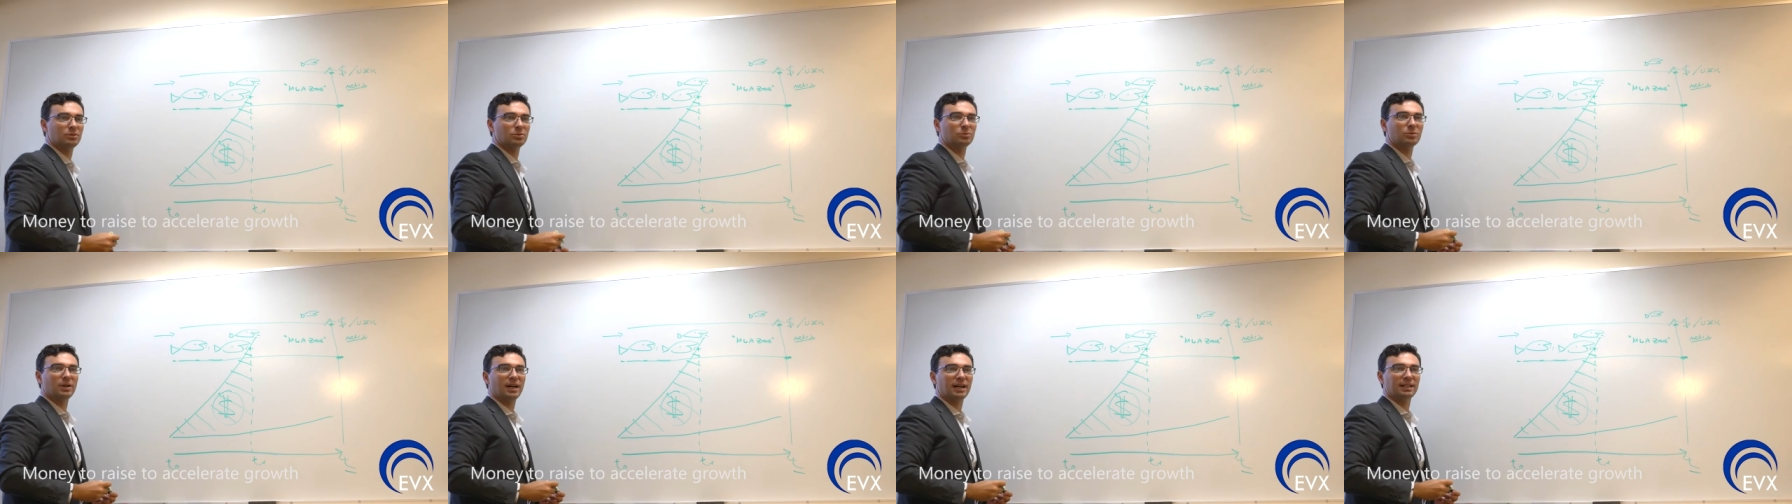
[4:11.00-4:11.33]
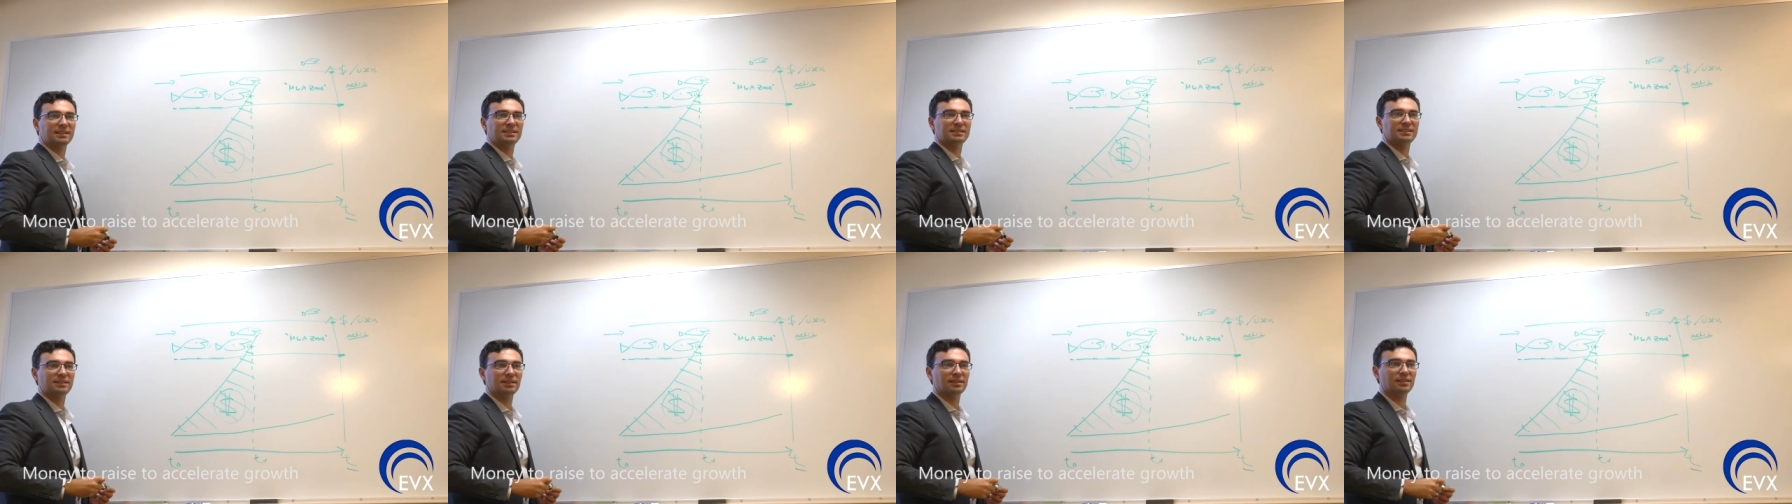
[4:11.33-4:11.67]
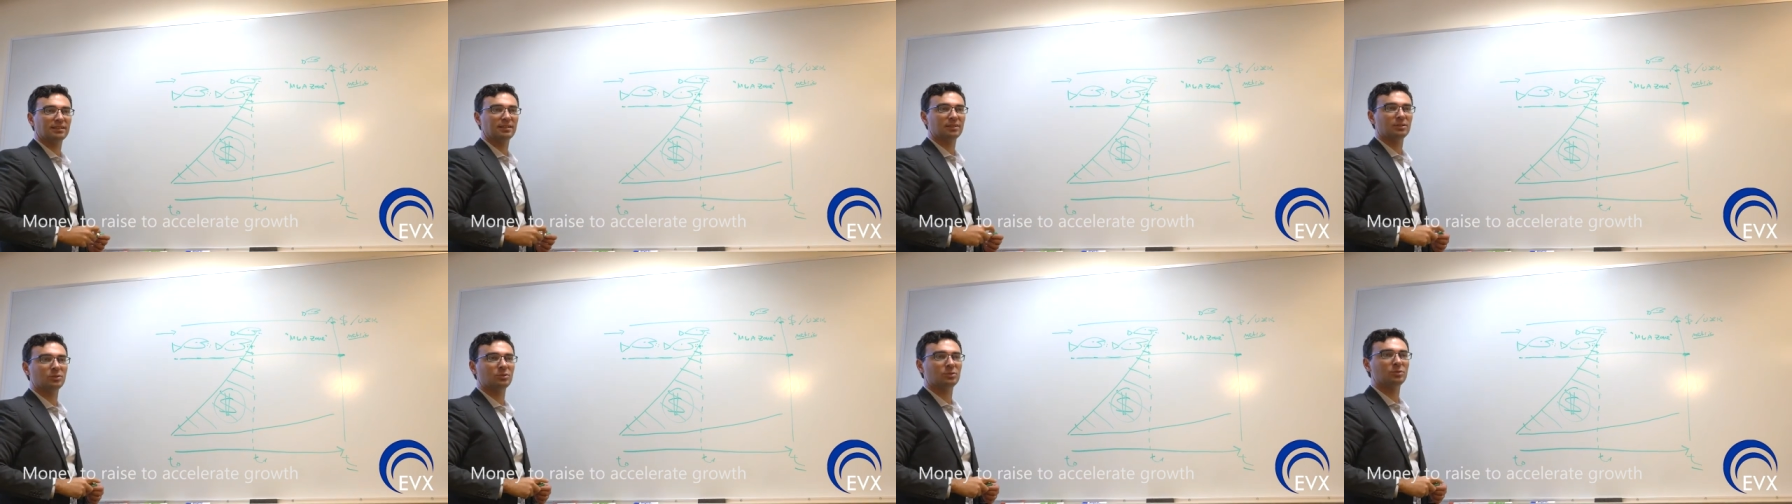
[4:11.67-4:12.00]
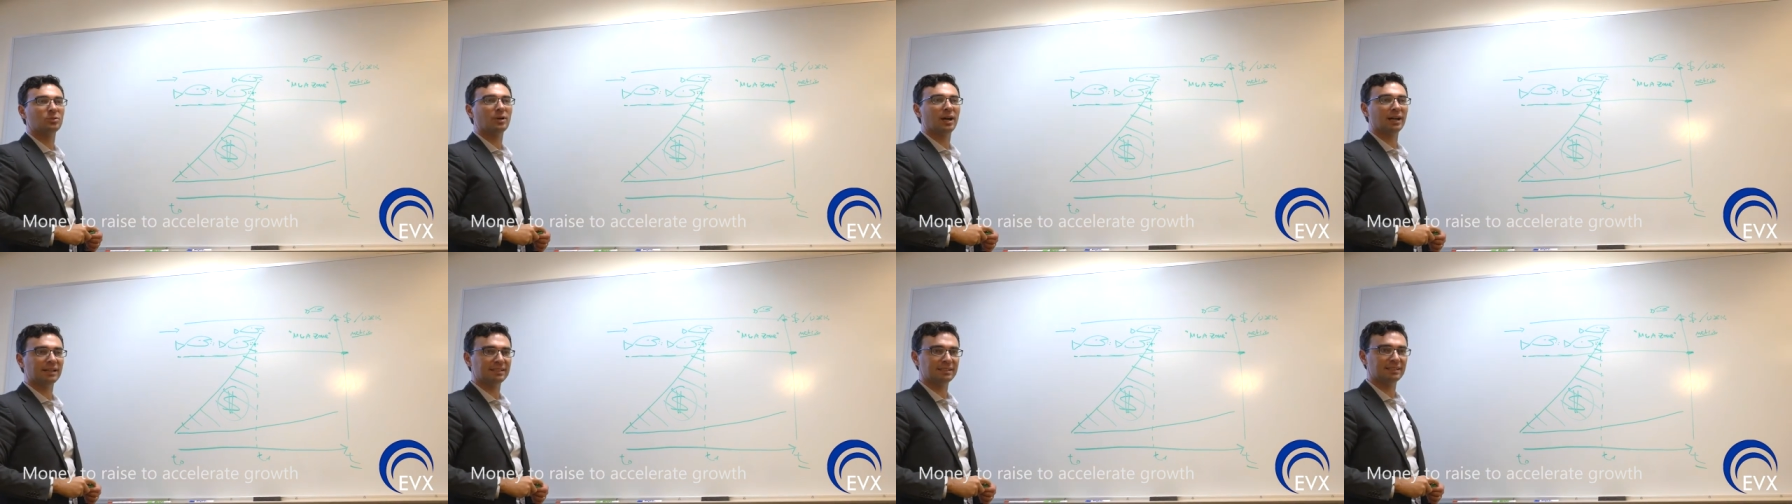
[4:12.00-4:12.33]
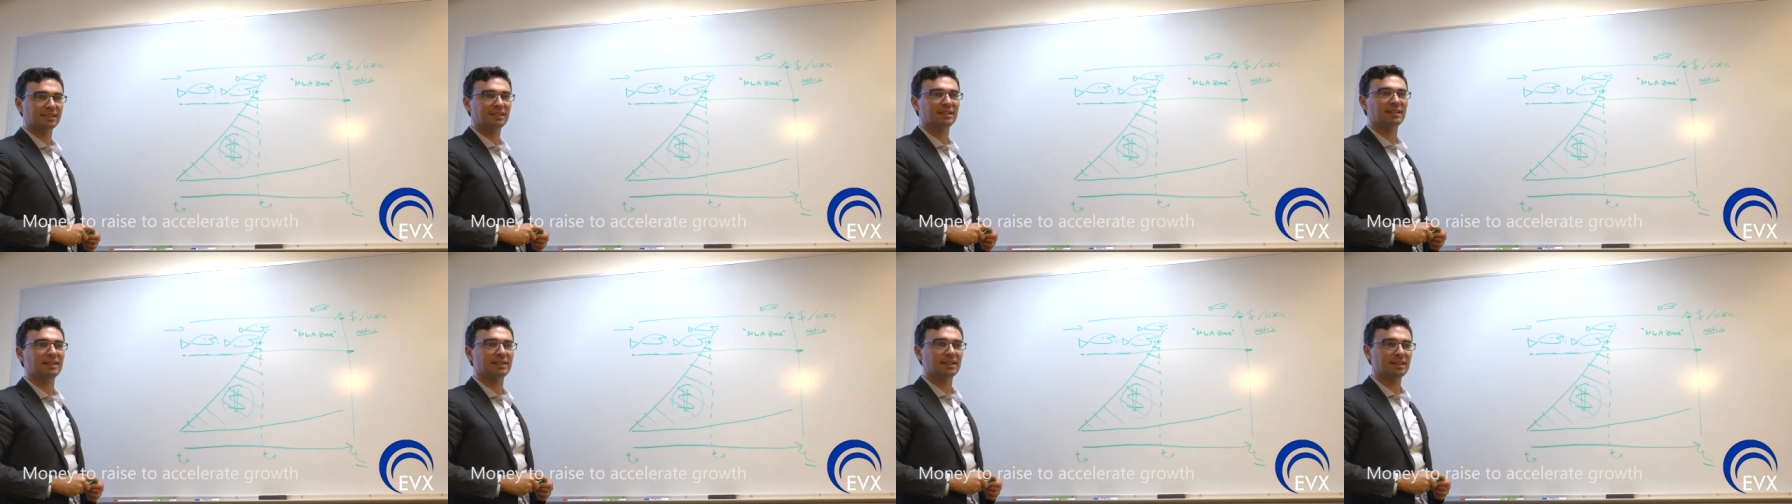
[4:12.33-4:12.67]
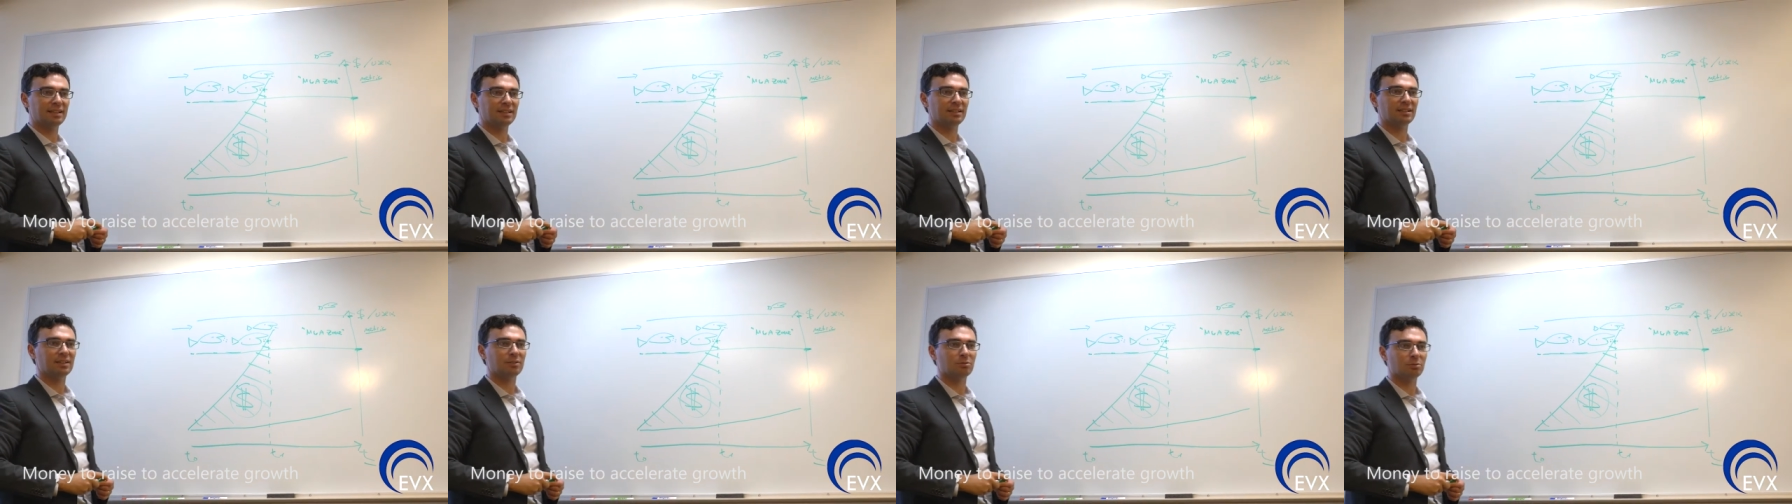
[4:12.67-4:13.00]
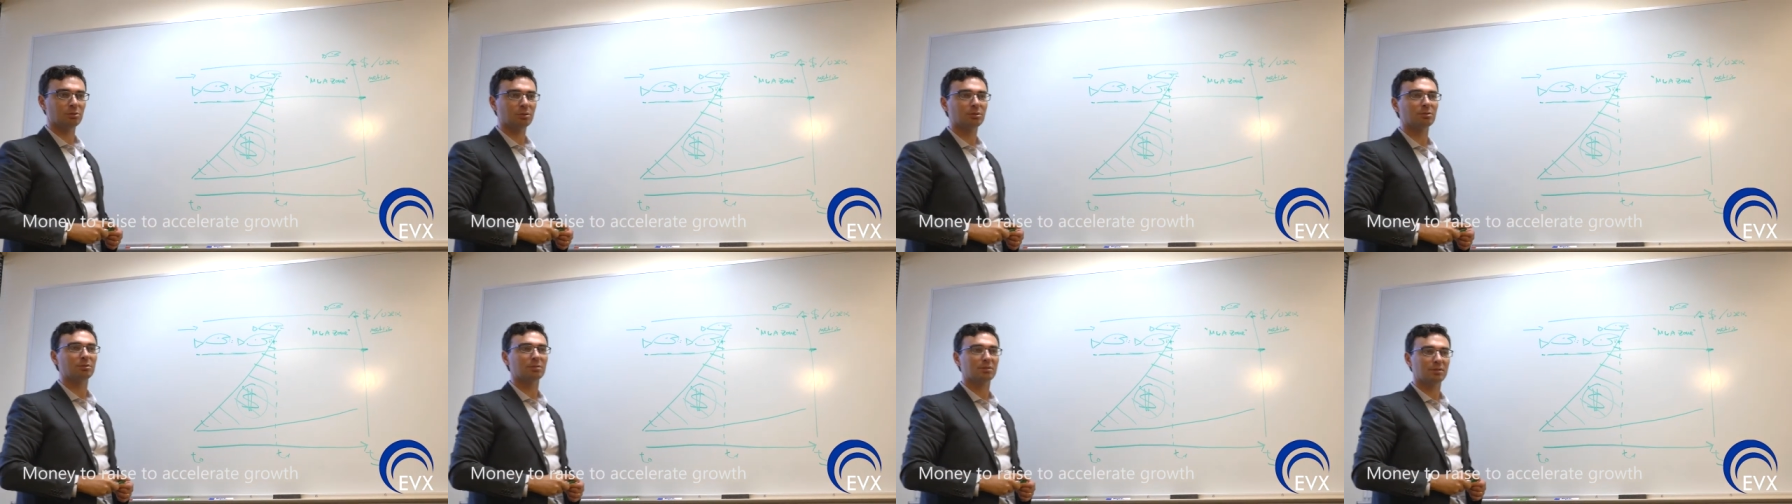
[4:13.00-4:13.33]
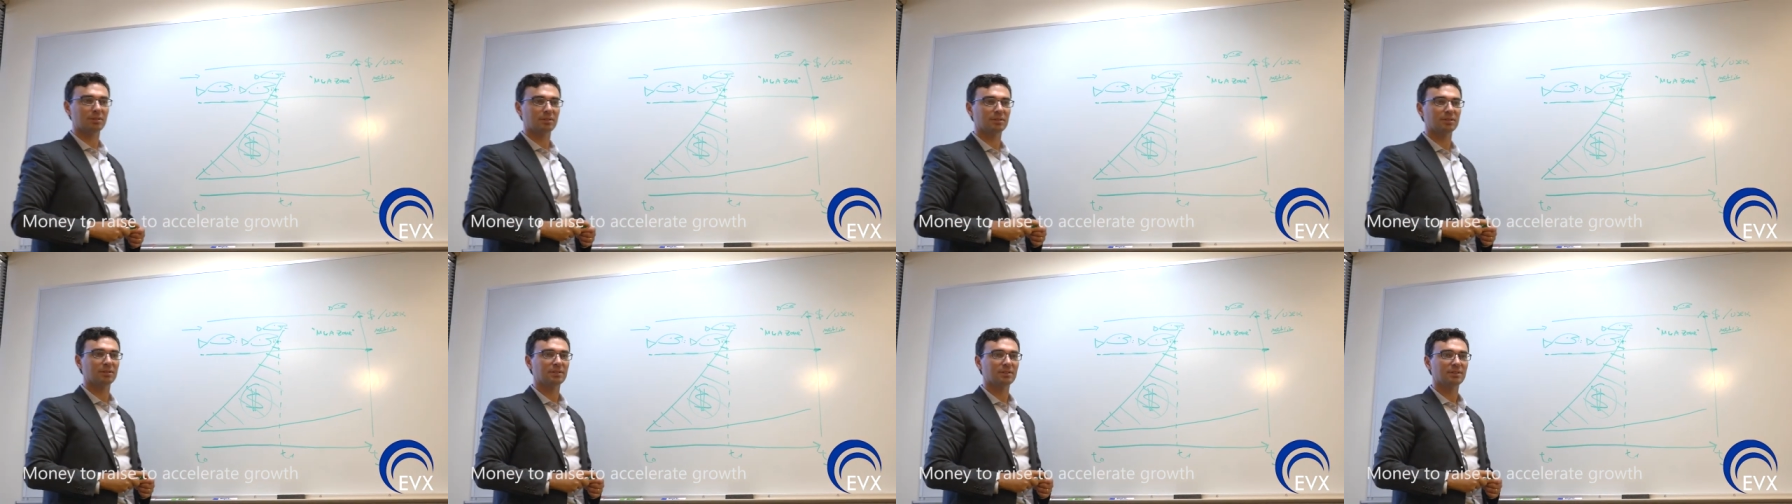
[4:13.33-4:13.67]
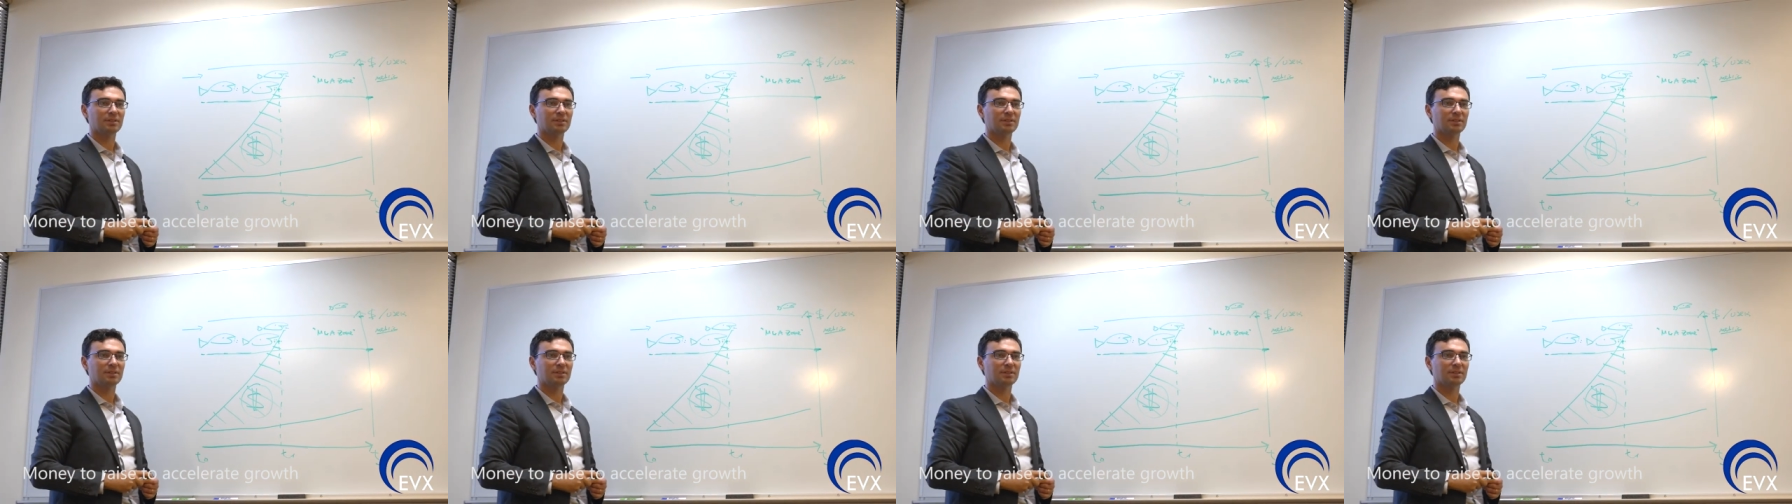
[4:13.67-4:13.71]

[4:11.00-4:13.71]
to, ac that, to accelerate the growth. Wow.